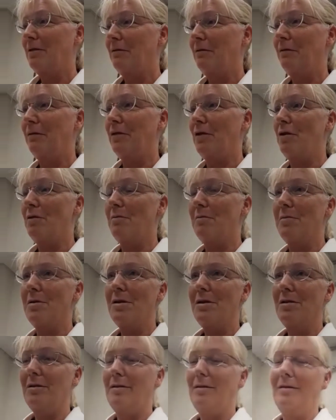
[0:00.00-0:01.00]
from
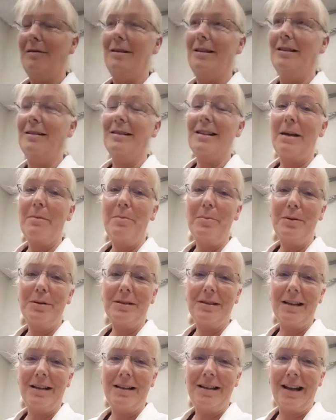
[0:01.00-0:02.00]
these
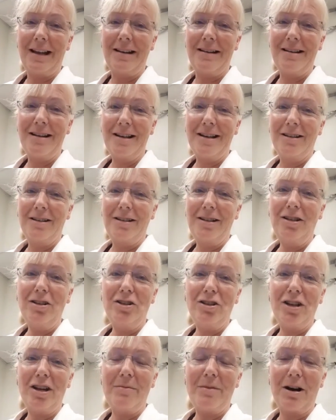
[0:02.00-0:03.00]
samples, and then
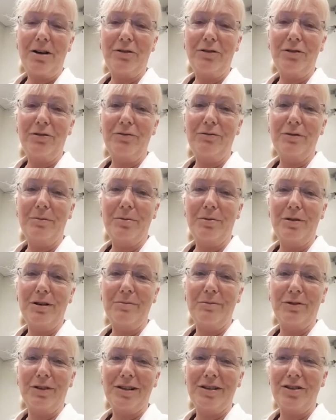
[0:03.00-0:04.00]
teach them how to do a
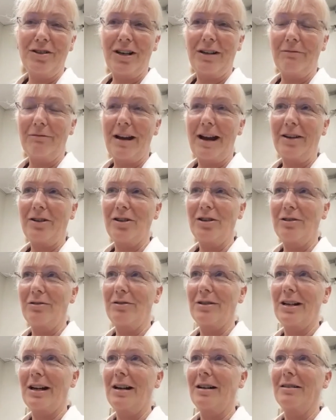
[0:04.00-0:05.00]
polymerase chain reaction to
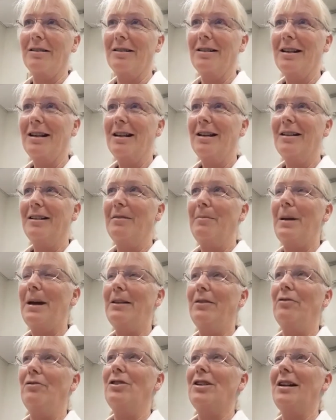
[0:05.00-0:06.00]
target the
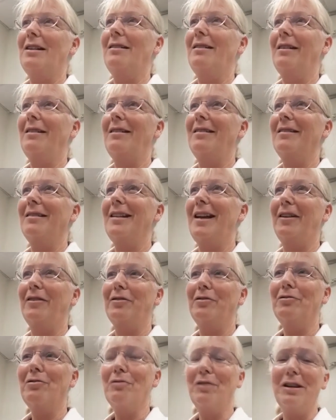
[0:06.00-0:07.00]
pathogen. That is like
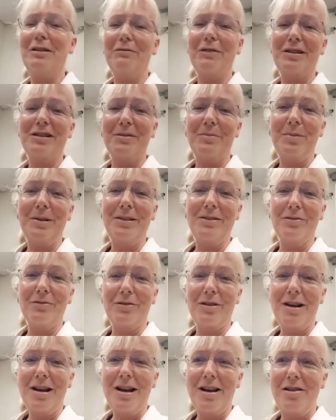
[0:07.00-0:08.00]
a cooking recipe,
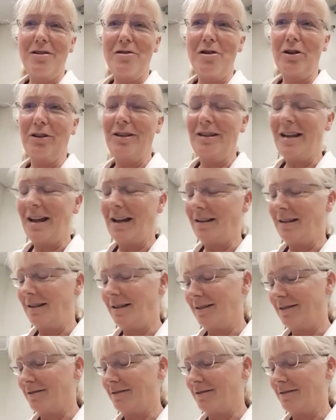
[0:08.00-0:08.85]
so not that